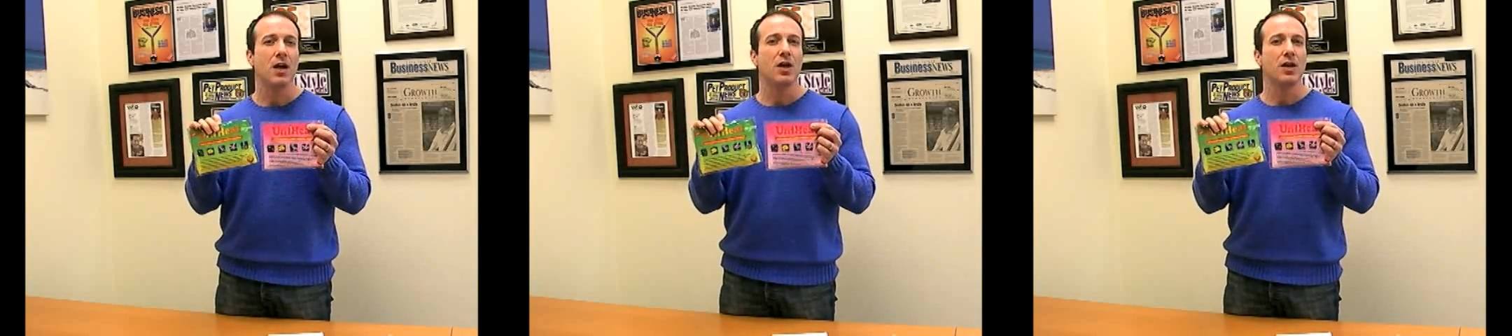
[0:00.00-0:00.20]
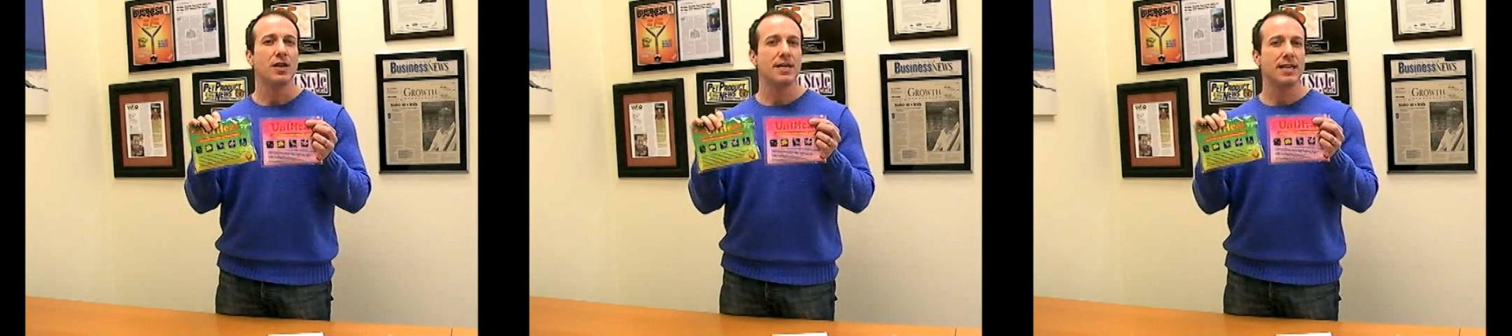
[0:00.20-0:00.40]

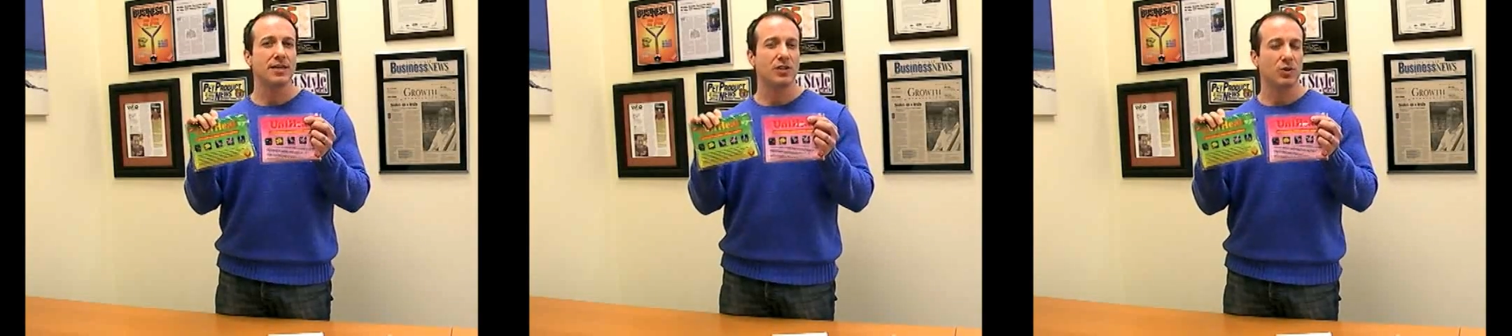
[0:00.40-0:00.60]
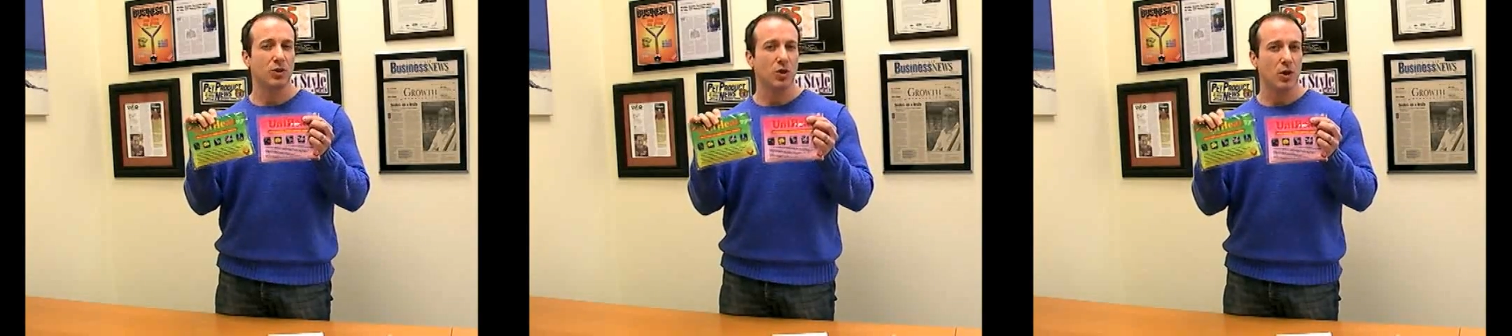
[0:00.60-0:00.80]
You need to
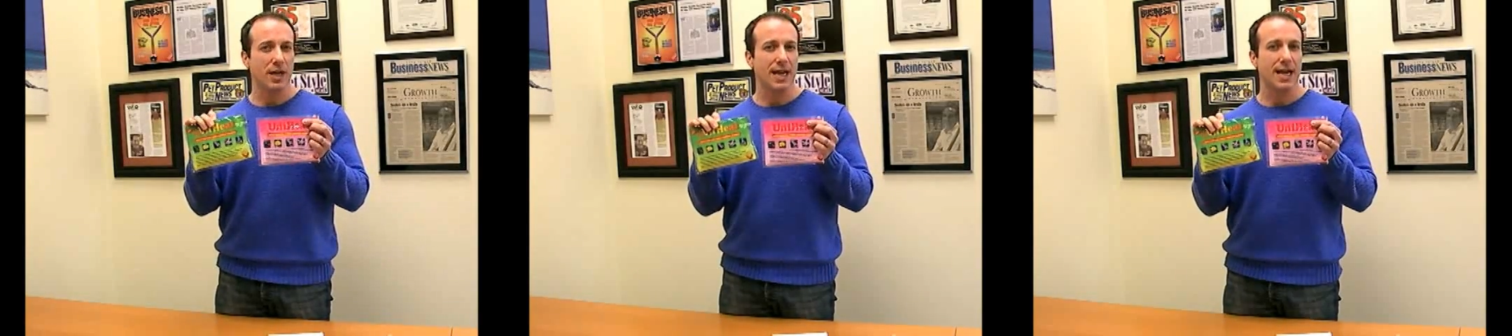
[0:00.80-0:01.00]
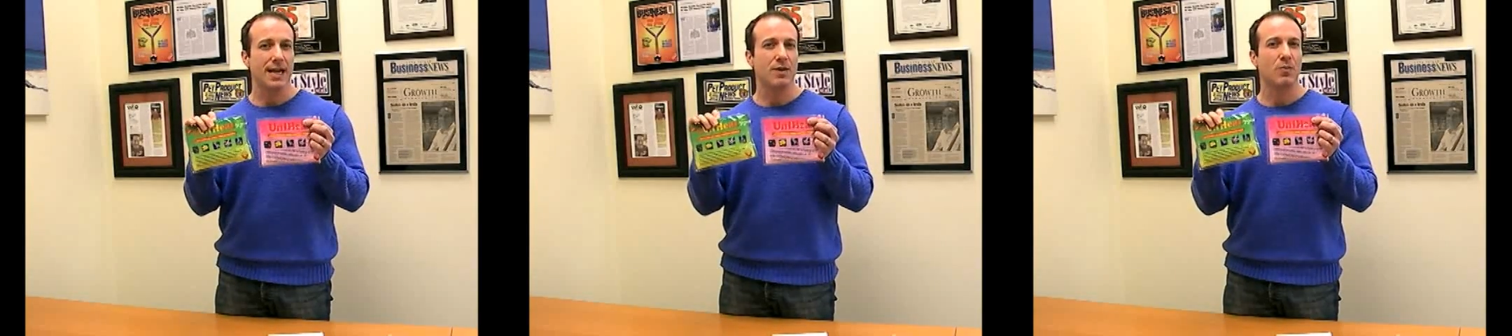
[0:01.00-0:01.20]
look
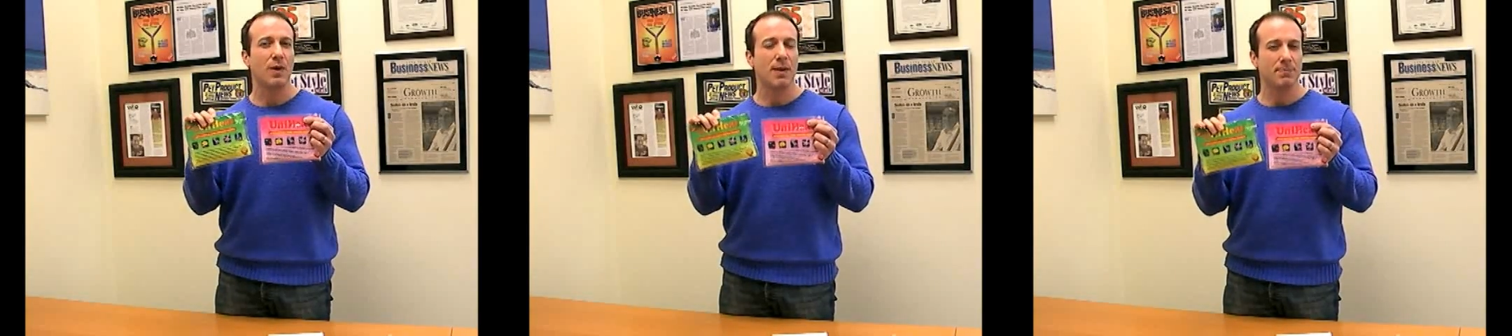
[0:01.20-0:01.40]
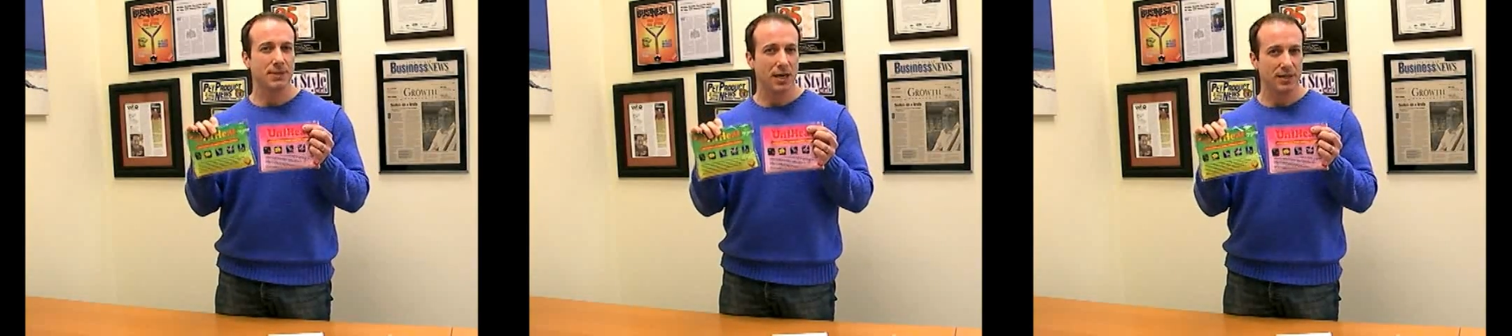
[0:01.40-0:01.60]
in
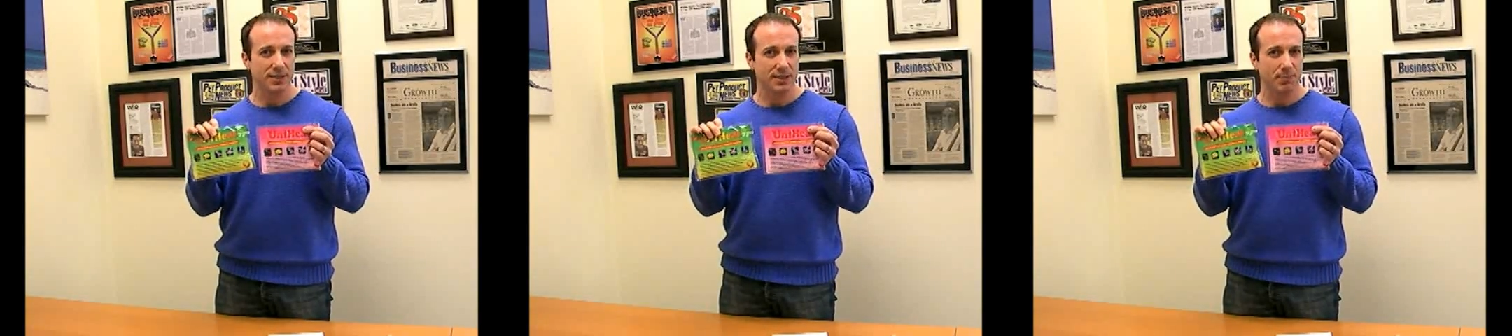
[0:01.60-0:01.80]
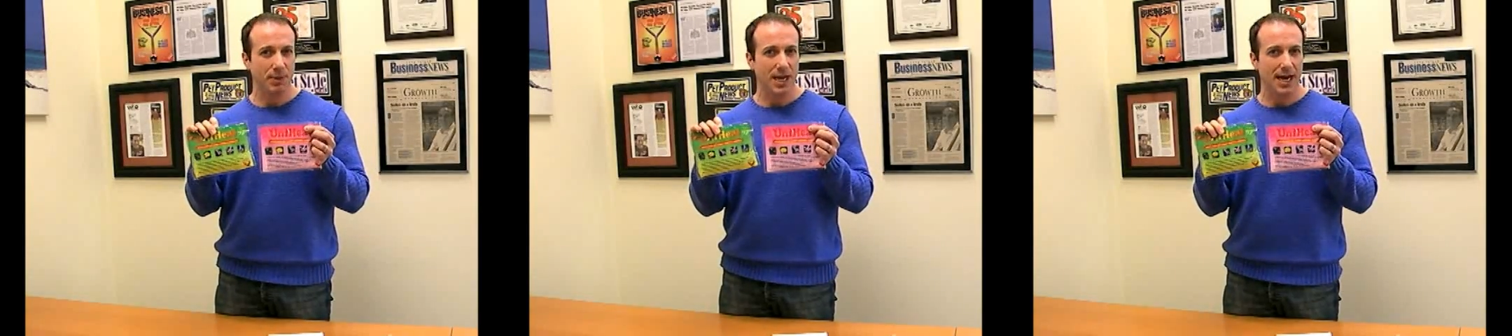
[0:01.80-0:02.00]
reptile
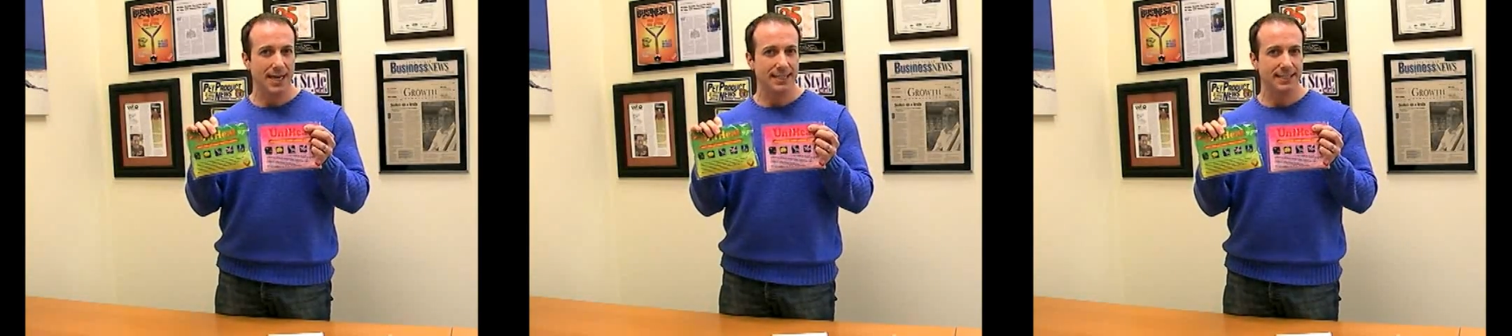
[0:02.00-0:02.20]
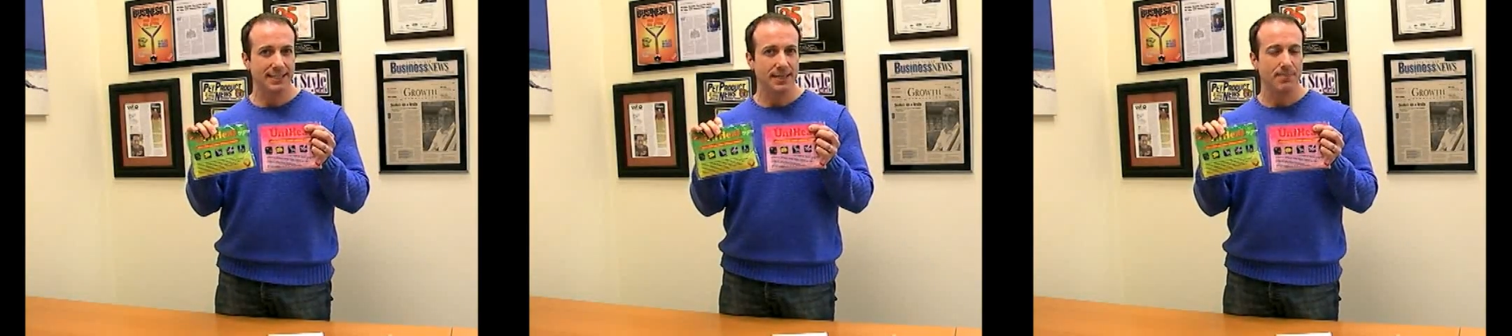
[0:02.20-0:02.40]

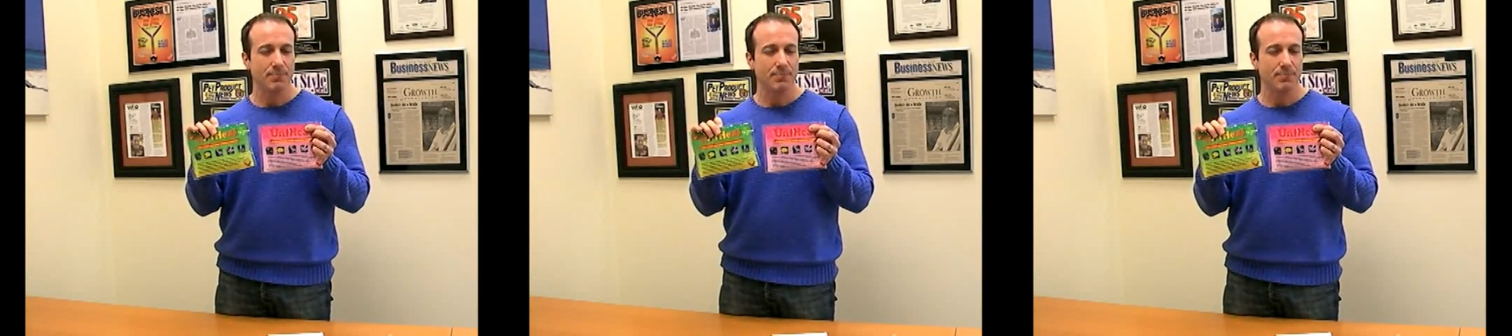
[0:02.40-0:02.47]
supplies,